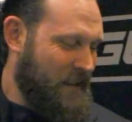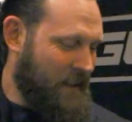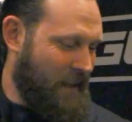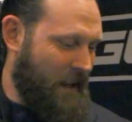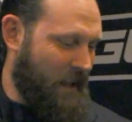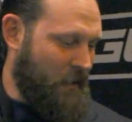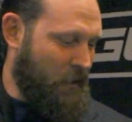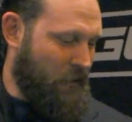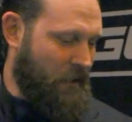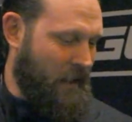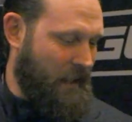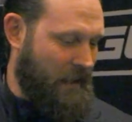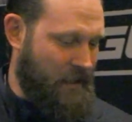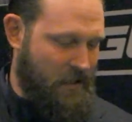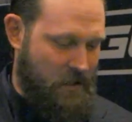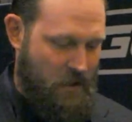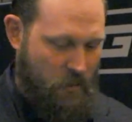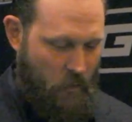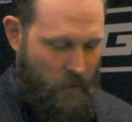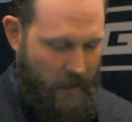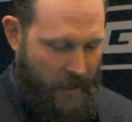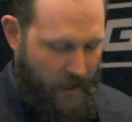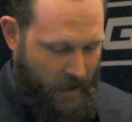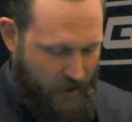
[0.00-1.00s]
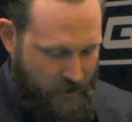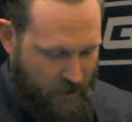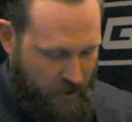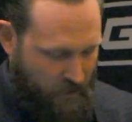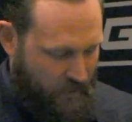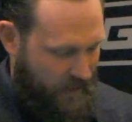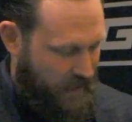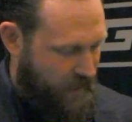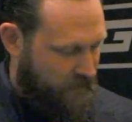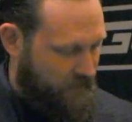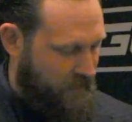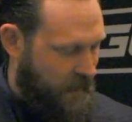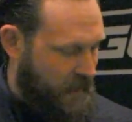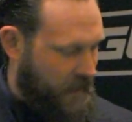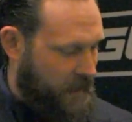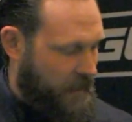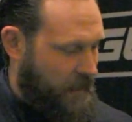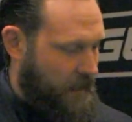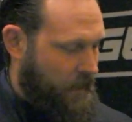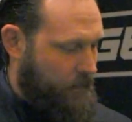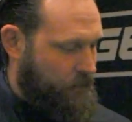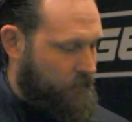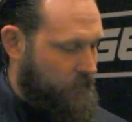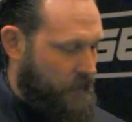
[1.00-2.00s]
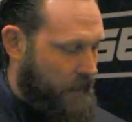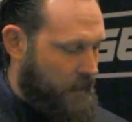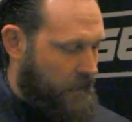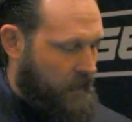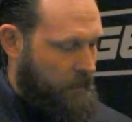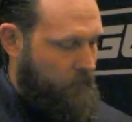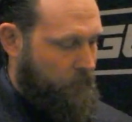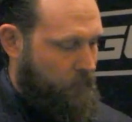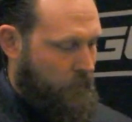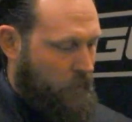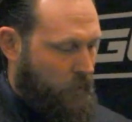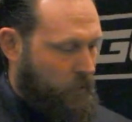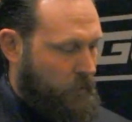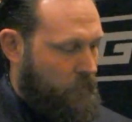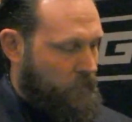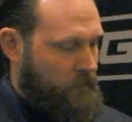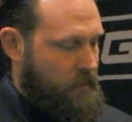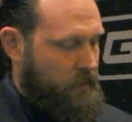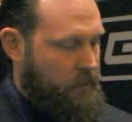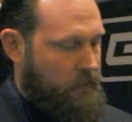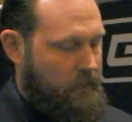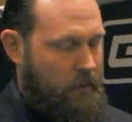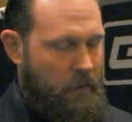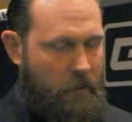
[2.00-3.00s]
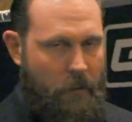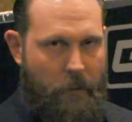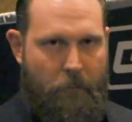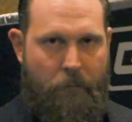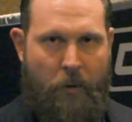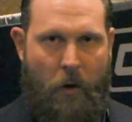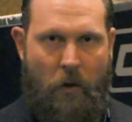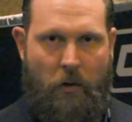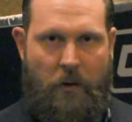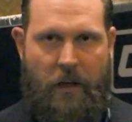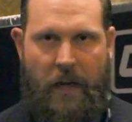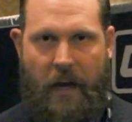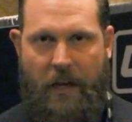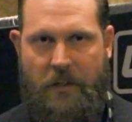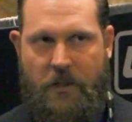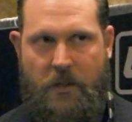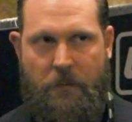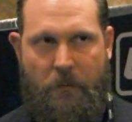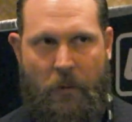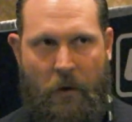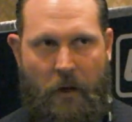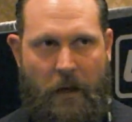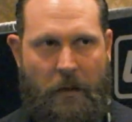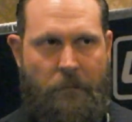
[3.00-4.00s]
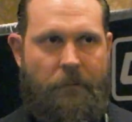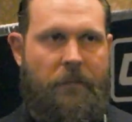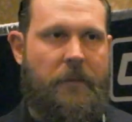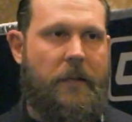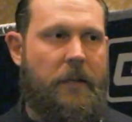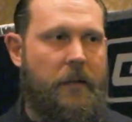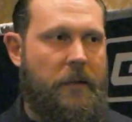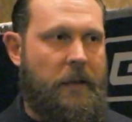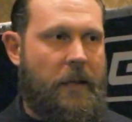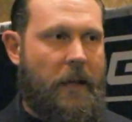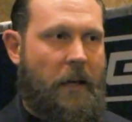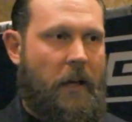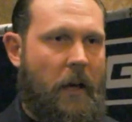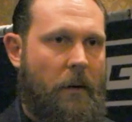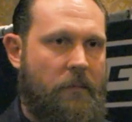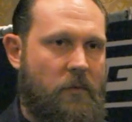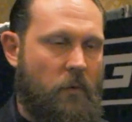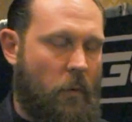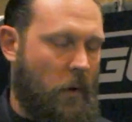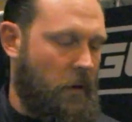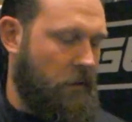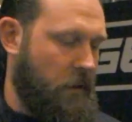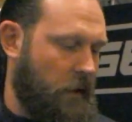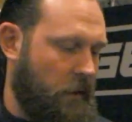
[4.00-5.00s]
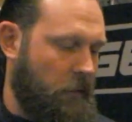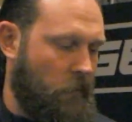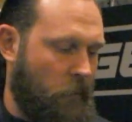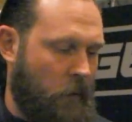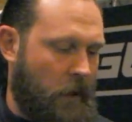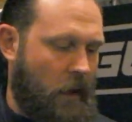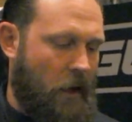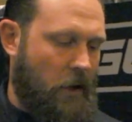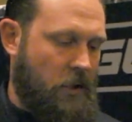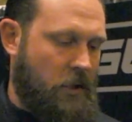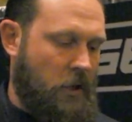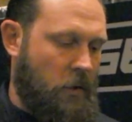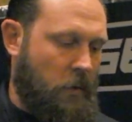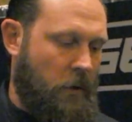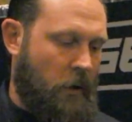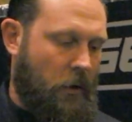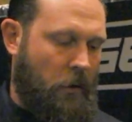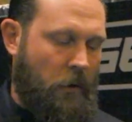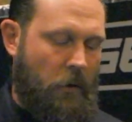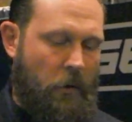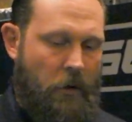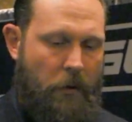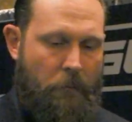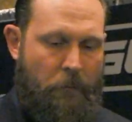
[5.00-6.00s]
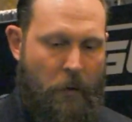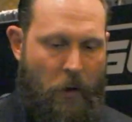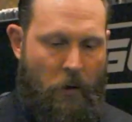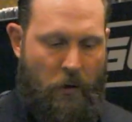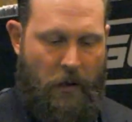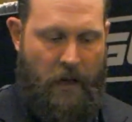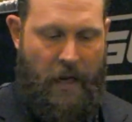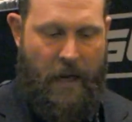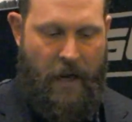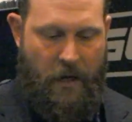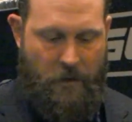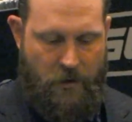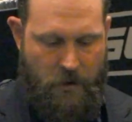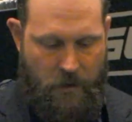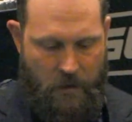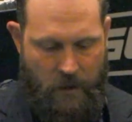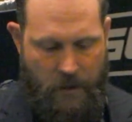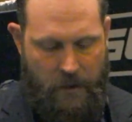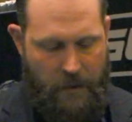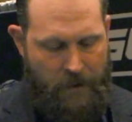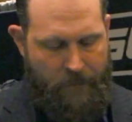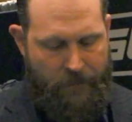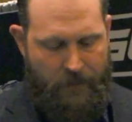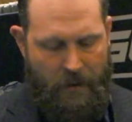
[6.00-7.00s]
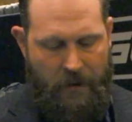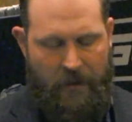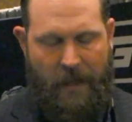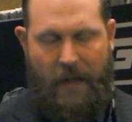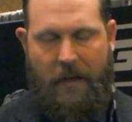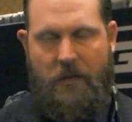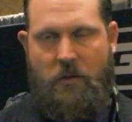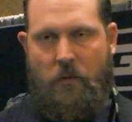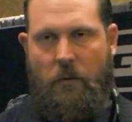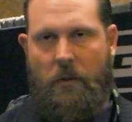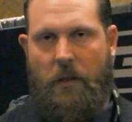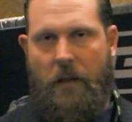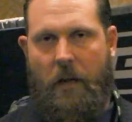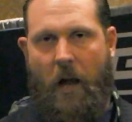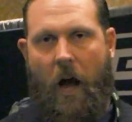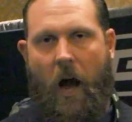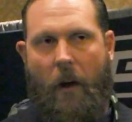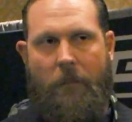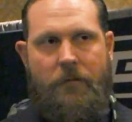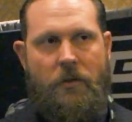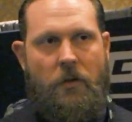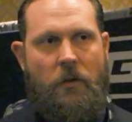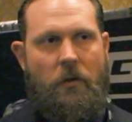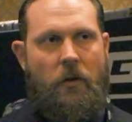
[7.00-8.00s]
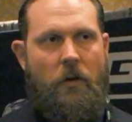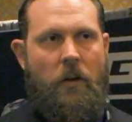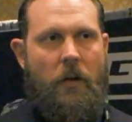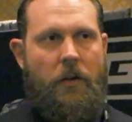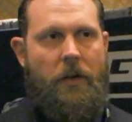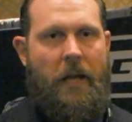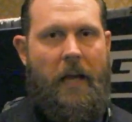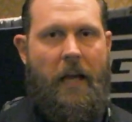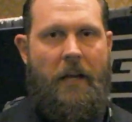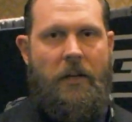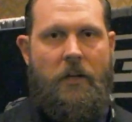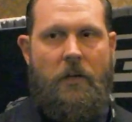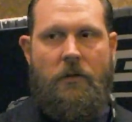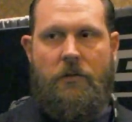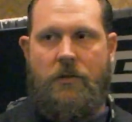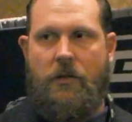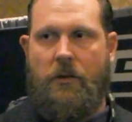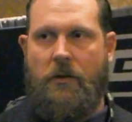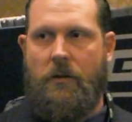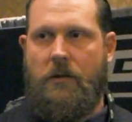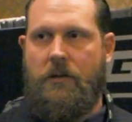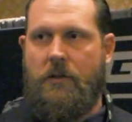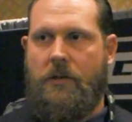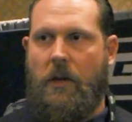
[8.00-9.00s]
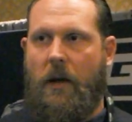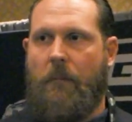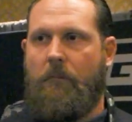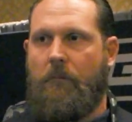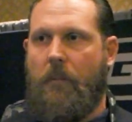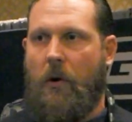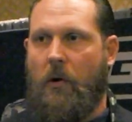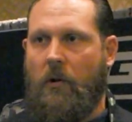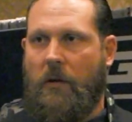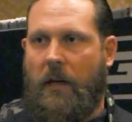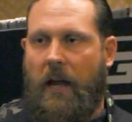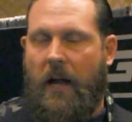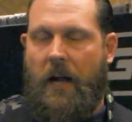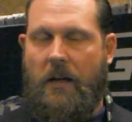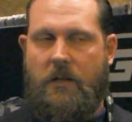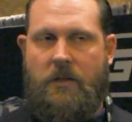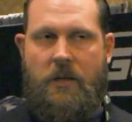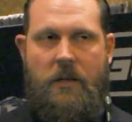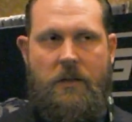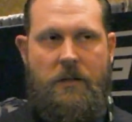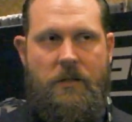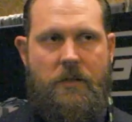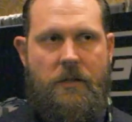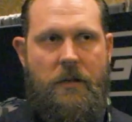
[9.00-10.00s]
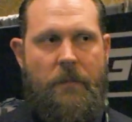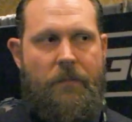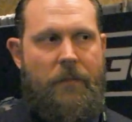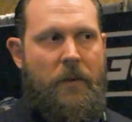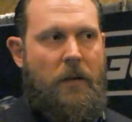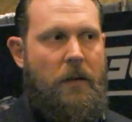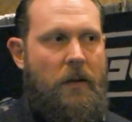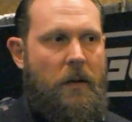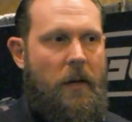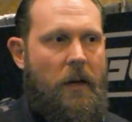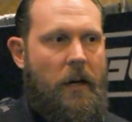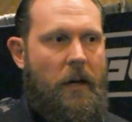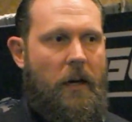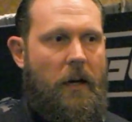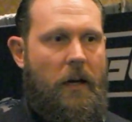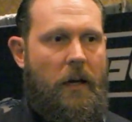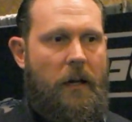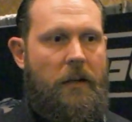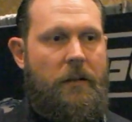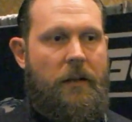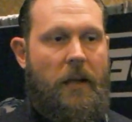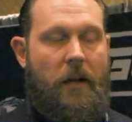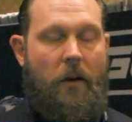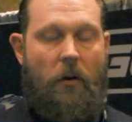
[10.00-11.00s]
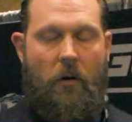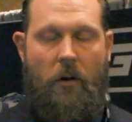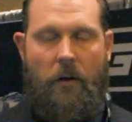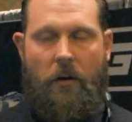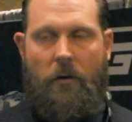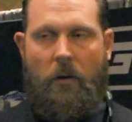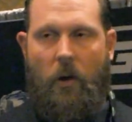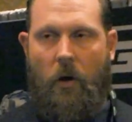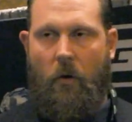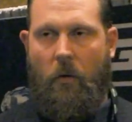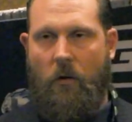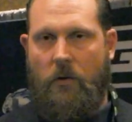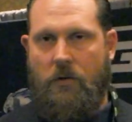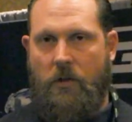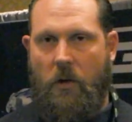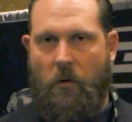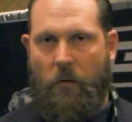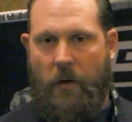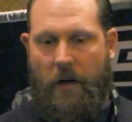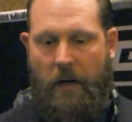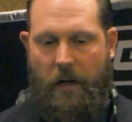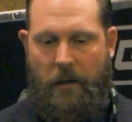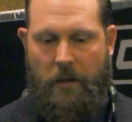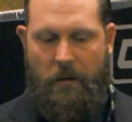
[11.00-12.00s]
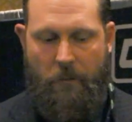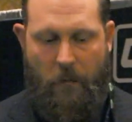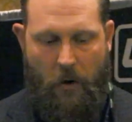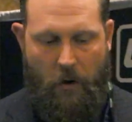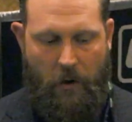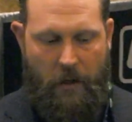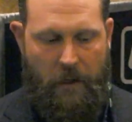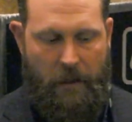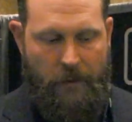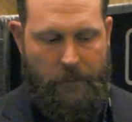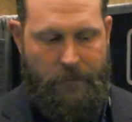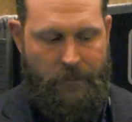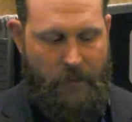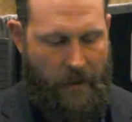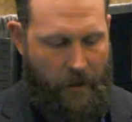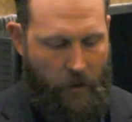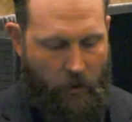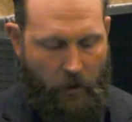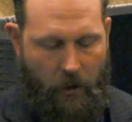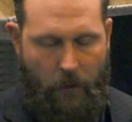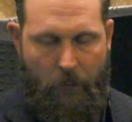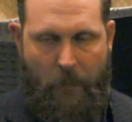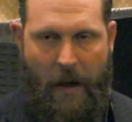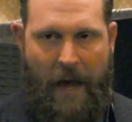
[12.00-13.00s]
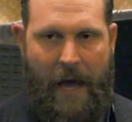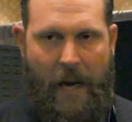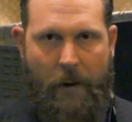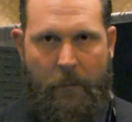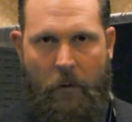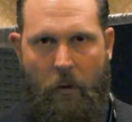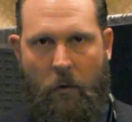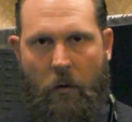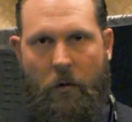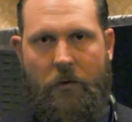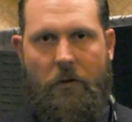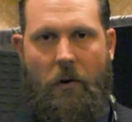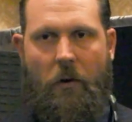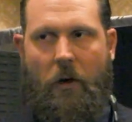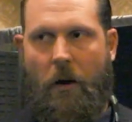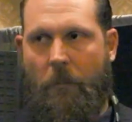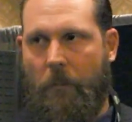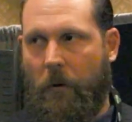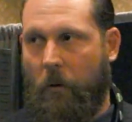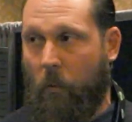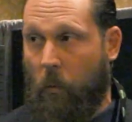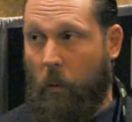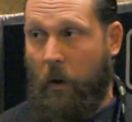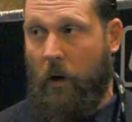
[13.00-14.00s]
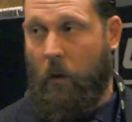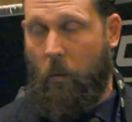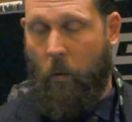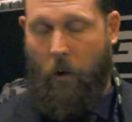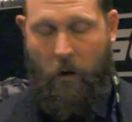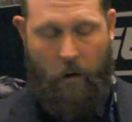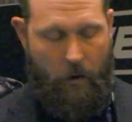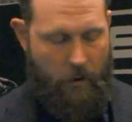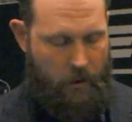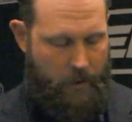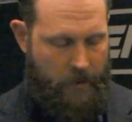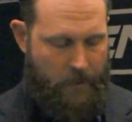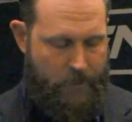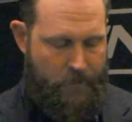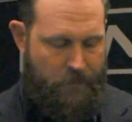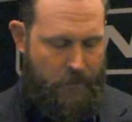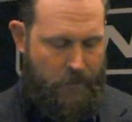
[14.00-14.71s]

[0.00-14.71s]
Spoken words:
the other thing is we also have an improved bolt catch spring that comes with it. We also include a bolt catch that's really optional on the end user. Some bolt catches that are on lowers already in the market that are compatible with our upper will work.